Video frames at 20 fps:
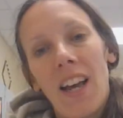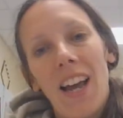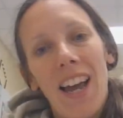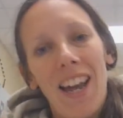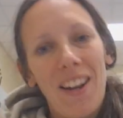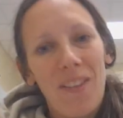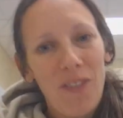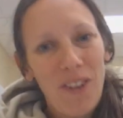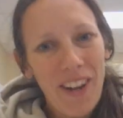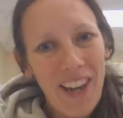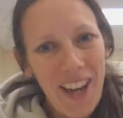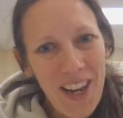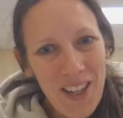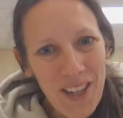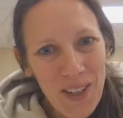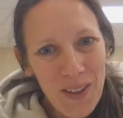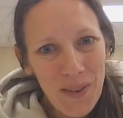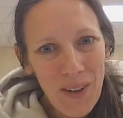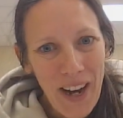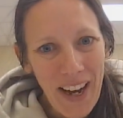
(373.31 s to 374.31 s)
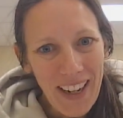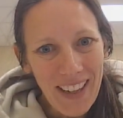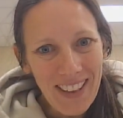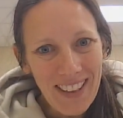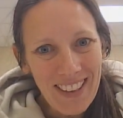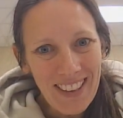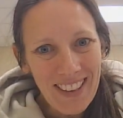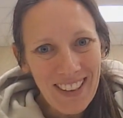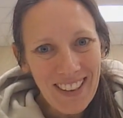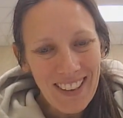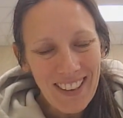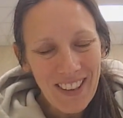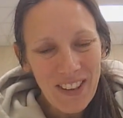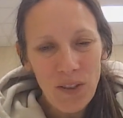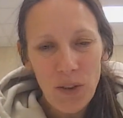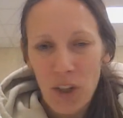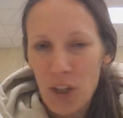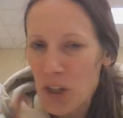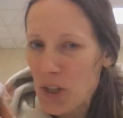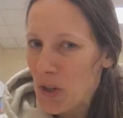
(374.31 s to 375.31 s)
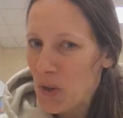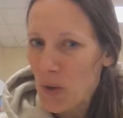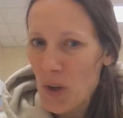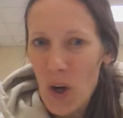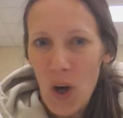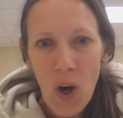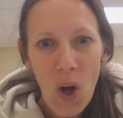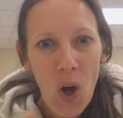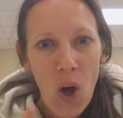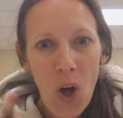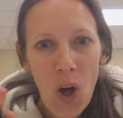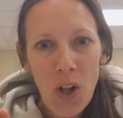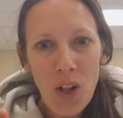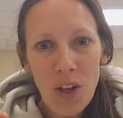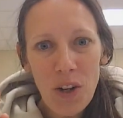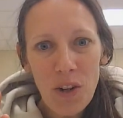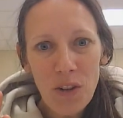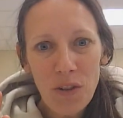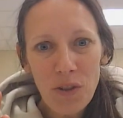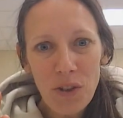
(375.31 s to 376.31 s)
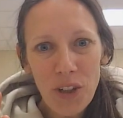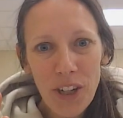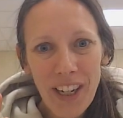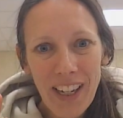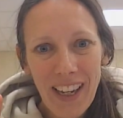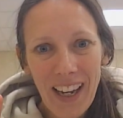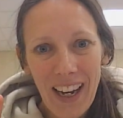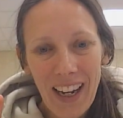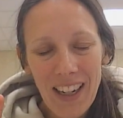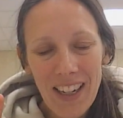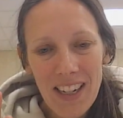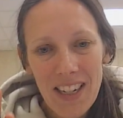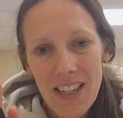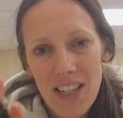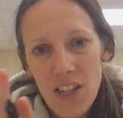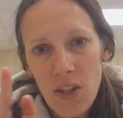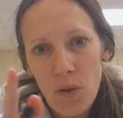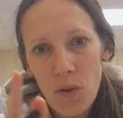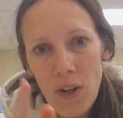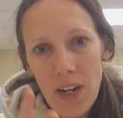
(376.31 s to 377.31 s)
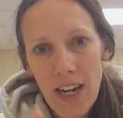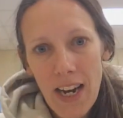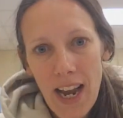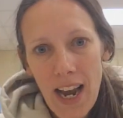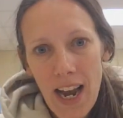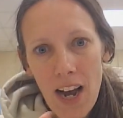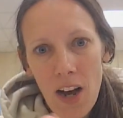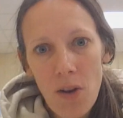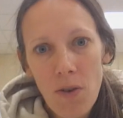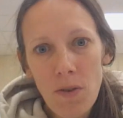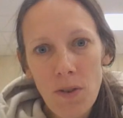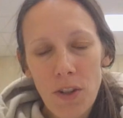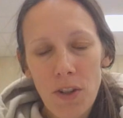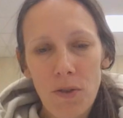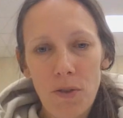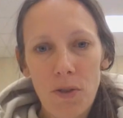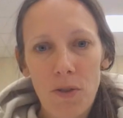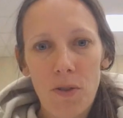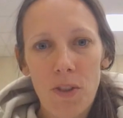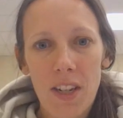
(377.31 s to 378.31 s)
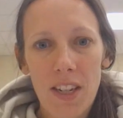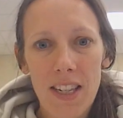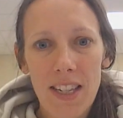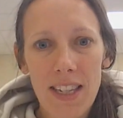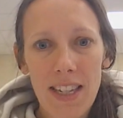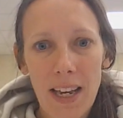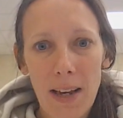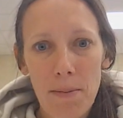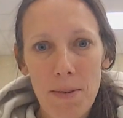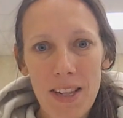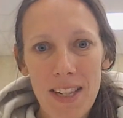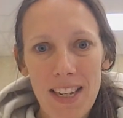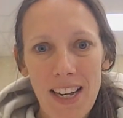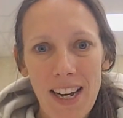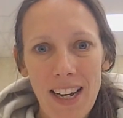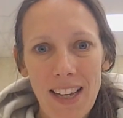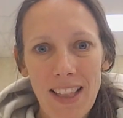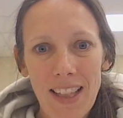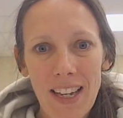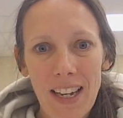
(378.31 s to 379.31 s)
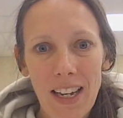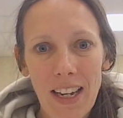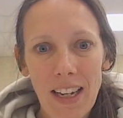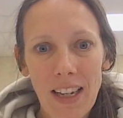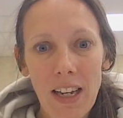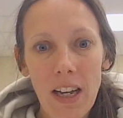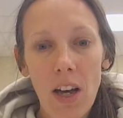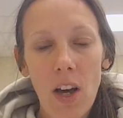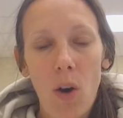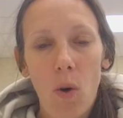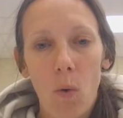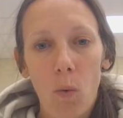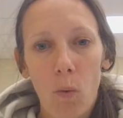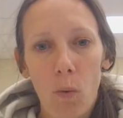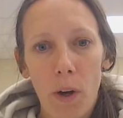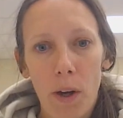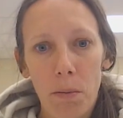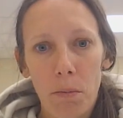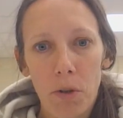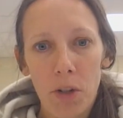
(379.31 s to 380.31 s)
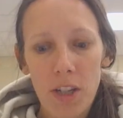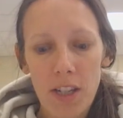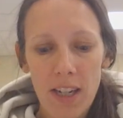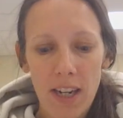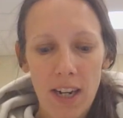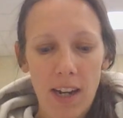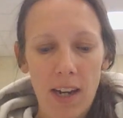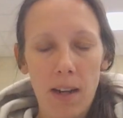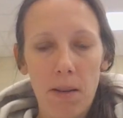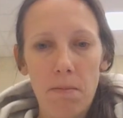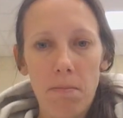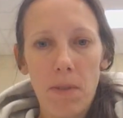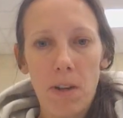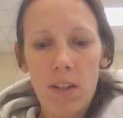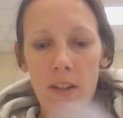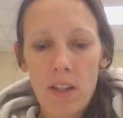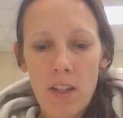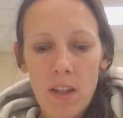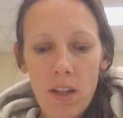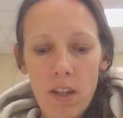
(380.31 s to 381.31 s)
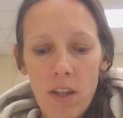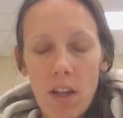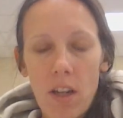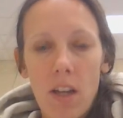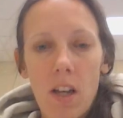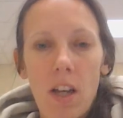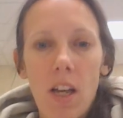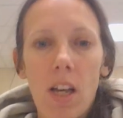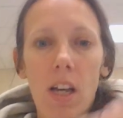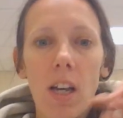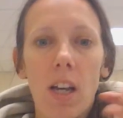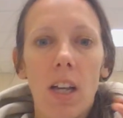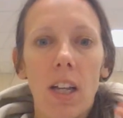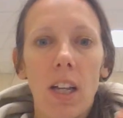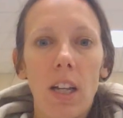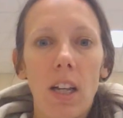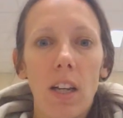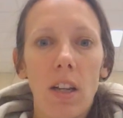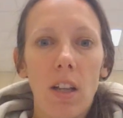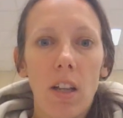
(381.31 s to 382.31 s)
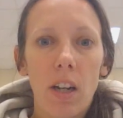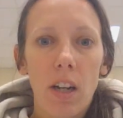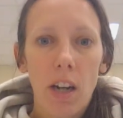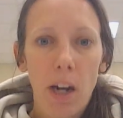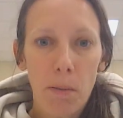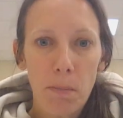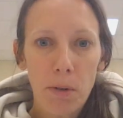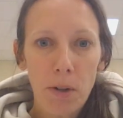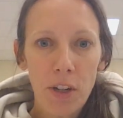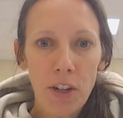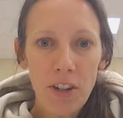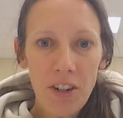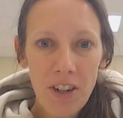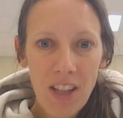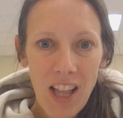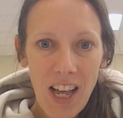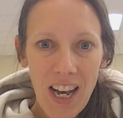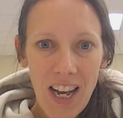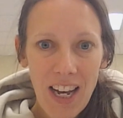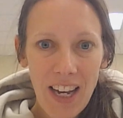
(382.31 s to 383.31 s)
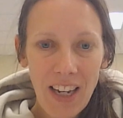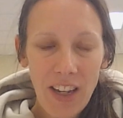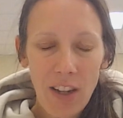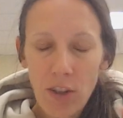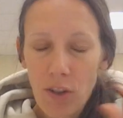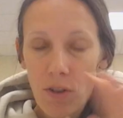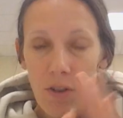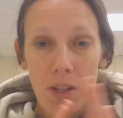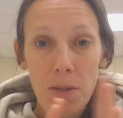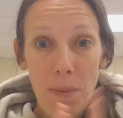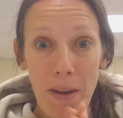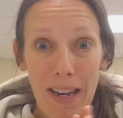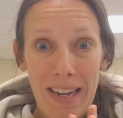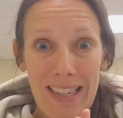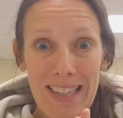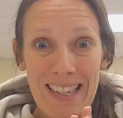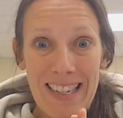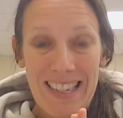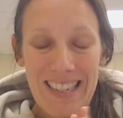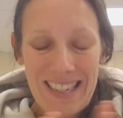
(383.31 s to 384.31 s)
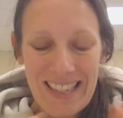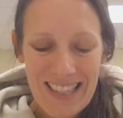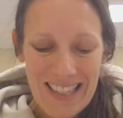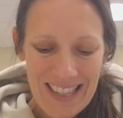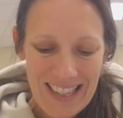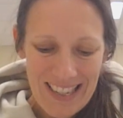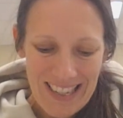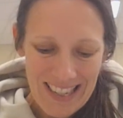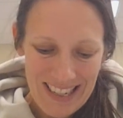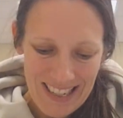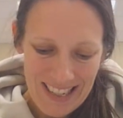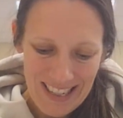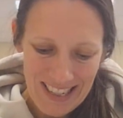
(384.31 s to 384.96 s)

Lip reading: And guess what? Do it all over again. So now you do the same exact thing one more time. Number your spaces.